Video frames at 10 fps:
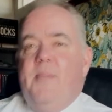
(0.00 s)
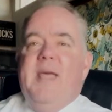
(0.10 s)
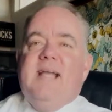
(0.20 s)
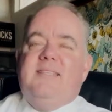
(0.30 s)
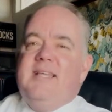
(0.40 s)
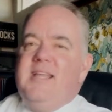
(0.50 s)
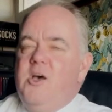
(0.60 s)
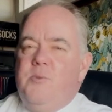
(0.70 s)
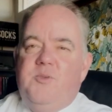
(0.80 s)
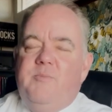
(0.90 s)
And that's going to
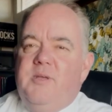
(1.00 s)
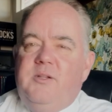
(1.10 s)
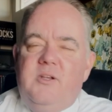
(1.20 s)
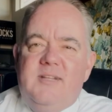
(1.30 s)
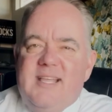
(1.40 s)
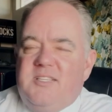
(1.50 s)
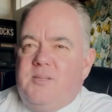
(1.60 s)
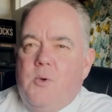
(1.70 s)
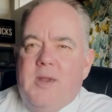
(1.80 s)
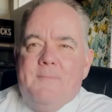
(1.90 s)
help you build your
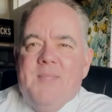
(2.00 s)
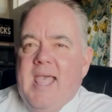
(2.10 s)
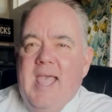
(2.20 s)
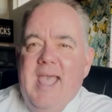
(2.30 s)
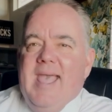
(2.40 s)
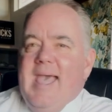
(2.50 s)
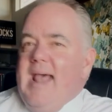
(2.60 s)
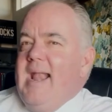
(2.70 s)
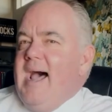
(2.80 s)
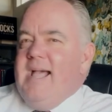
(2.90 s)
testimony.
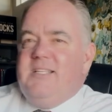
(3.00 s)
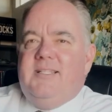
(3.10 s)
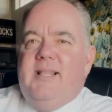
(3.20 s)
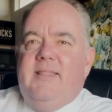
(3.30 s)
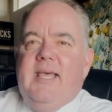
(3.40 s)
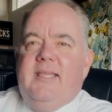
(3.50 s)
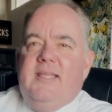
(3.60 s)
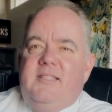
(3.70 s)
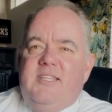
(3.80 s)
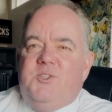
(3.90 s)
And I just let that
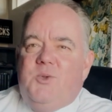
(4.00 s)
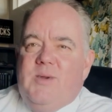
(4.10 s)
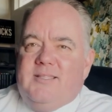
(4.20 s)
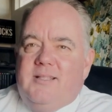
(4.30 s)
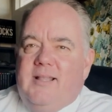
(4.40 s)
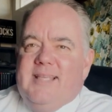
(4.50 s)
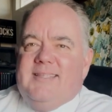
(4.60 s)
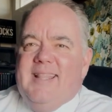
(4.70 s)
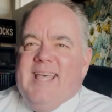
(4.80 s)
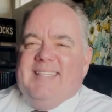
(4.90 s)
kid teach the rest of the
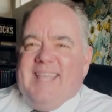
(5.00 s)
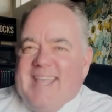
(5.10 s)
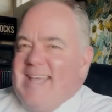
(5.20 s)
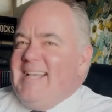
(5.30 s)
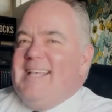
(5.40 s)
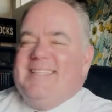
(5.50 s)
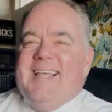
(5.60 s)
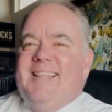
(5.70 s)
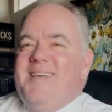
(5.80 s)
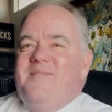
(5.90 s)
lesson that day because I
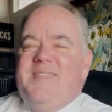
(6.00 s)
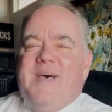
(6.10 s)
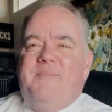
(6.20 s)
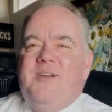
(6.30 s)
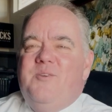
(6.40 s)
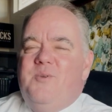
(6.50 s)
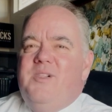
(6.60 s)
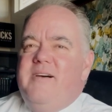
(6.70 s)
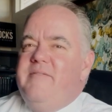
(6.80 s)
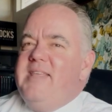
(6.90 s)
love that
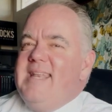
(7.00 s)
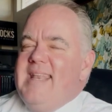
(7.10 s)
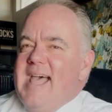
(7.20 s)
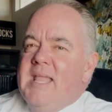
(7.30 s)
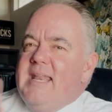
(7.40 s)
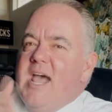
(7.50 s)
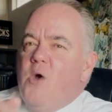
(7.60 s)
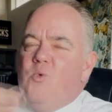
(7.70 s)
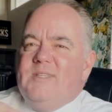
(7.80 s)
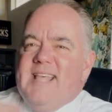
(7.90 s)
parable of the net. Now,
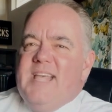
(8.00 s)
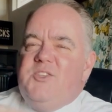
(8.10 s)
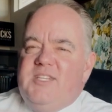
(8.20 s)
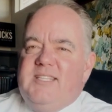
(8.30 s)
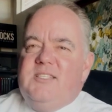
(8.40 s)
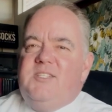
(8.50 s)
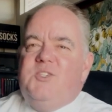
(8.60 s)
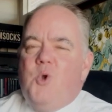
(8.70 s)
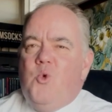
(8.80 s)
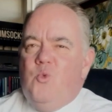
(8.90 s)
was that
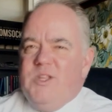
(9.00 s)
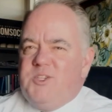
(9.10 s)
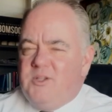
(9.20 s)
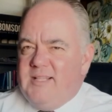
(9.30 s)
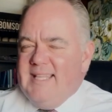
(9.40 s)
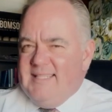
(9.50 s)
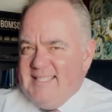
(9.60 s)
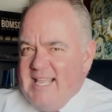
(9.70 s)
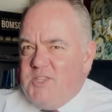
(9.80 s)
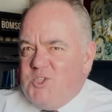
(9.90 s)
Jesus's original
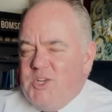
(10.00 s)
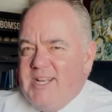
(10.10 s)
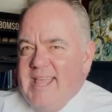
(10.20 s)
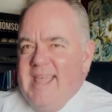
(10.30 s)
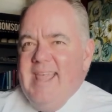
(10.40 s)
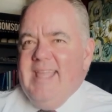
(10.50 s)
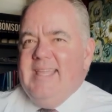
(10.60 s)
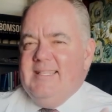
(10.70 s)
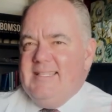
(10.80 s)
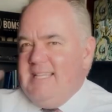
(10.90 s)
intention
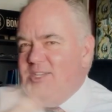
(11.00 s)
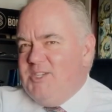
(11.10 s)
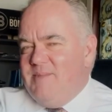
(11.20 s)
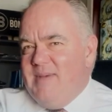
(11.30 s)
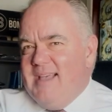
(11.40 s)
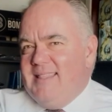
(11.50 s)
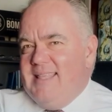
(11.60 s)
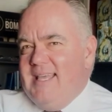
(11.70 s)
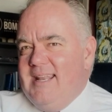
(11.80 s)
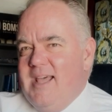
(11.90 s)
in teaching back
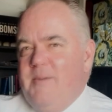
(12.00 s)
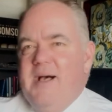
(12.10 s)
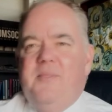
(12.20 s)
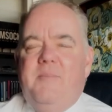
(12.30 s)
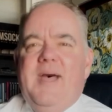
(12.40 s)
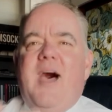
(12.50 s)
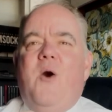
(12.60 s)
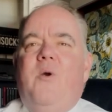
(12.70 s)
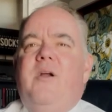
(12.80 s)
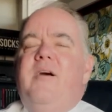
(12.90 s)
then about the
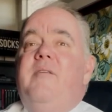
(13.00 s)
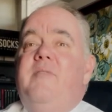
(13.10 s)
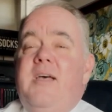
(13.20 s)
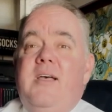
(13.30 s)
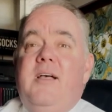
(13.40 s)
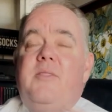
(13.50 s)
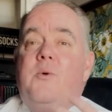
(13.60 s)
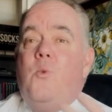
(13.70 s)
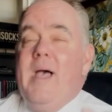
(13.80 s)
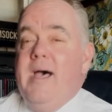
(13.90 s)
power of the
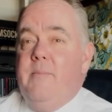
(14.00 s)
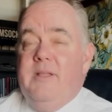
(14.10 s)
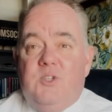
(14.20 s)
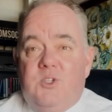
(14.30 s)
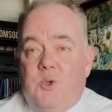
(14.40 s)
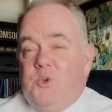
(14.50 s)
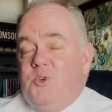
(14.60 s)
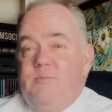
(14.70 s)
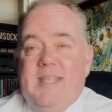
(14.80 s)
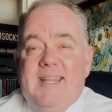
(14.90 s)
web and
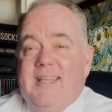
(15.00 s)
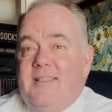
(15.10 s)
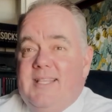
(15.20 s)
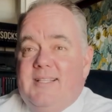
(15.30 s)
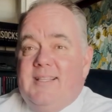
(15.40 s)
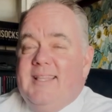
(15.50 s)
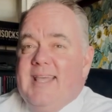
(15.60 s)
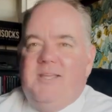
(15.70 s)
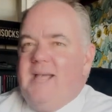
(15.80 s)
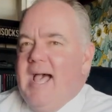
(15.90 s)
social media and things like
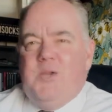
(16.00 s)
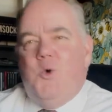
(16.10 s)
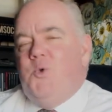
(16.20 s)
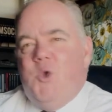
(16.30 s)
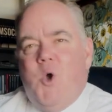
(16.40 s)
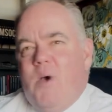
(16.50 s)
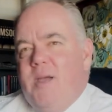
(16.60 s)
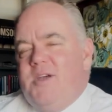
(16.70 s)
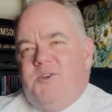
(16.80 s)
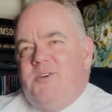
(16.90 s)
that? I don't don't know.
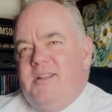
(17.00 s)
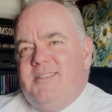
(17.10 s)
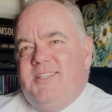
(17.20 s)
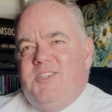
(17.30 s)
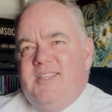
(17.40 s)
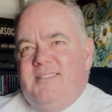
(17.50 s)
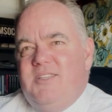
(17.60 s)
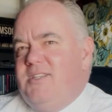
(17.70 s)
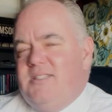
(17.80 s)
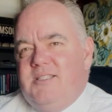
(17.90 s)
I'm not trying to suggest that
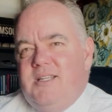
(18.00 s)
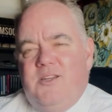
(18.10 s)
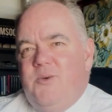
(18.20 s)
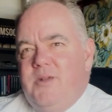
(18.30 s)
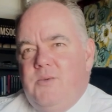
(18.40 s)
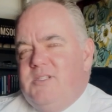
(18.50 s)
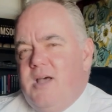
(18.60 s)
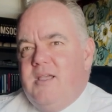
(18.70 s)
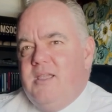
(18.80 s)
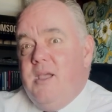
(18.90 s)
Jesus didn't know what he was
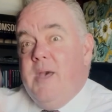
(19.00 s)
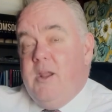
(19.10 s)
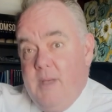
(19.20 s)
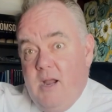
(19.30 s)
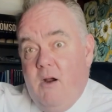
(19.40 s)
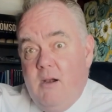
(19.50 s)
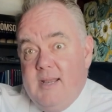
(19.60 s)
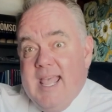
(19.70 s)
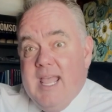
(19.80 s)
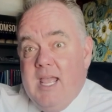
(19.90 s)
talking about about our
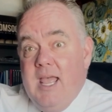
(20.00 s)
day.